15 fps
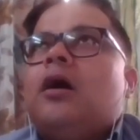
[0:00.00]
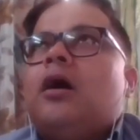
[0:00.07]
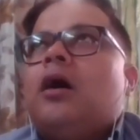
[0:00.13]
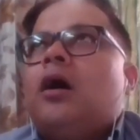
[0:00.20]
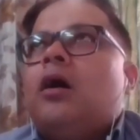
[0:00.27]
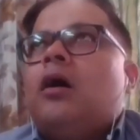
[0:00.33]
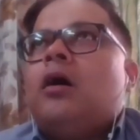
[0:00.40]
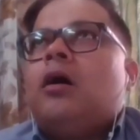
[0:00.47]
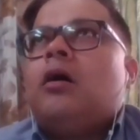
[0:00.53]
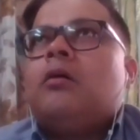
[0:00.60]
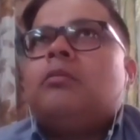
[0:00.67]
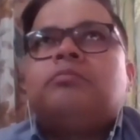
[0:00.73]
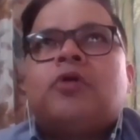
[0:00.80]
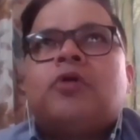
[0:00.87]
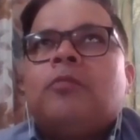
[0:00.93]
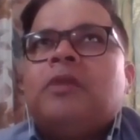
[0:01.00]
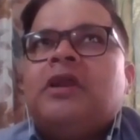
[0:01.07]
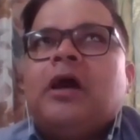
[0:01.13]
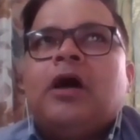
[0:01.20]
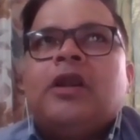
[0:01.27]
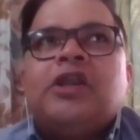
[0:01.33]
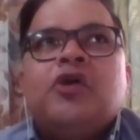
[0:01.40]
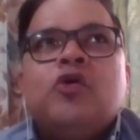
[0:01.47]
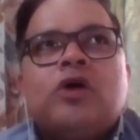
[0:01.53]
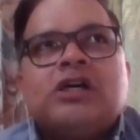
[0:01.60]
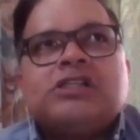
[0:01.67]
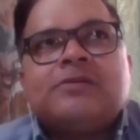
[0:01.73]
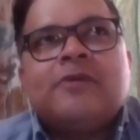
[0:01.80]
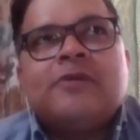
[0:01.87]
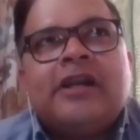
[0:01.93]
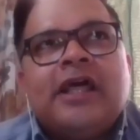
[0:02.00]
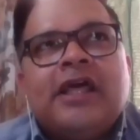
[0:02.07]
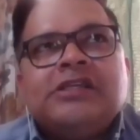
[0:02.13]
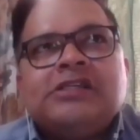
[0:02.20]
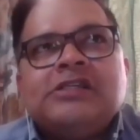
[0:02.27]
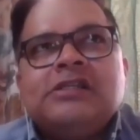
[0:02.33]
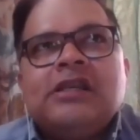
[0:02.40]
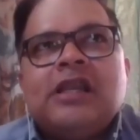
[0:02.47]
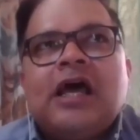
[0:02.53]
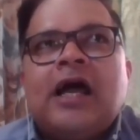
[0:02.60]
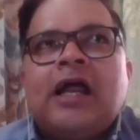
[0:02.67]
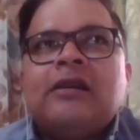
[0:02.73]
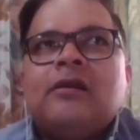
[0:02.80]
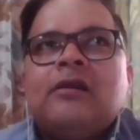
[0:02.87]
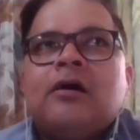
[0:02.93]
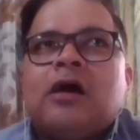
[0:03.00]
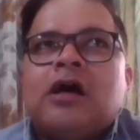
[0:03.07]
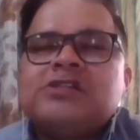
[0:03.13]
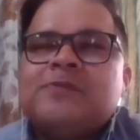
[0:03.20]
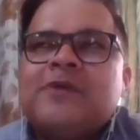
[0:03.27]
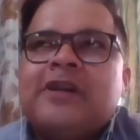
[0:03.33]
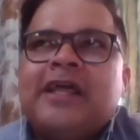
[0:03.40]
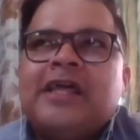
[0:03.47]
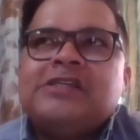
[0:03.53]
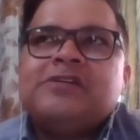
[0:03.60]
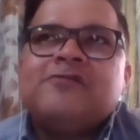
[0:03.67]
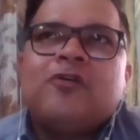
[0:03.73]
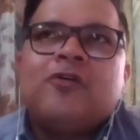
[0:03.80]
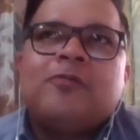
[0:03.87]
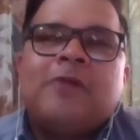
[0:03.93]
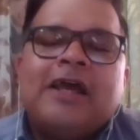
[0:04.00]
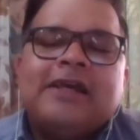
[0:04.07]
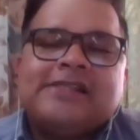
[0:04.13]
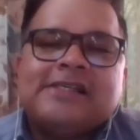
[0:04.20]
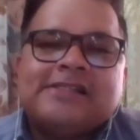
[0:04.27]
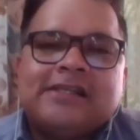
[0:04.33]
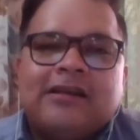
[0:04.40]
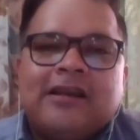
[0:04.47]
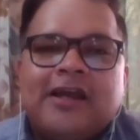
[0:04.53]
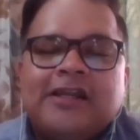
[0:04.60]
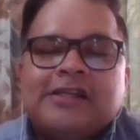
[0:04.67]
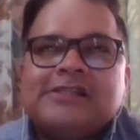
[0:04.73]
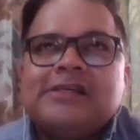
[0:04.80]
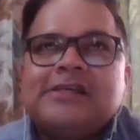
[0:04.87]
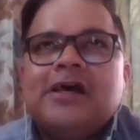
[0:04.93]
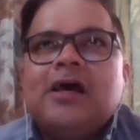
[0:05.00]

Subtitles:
probably a new customer retention and a customer retention for my existing clients.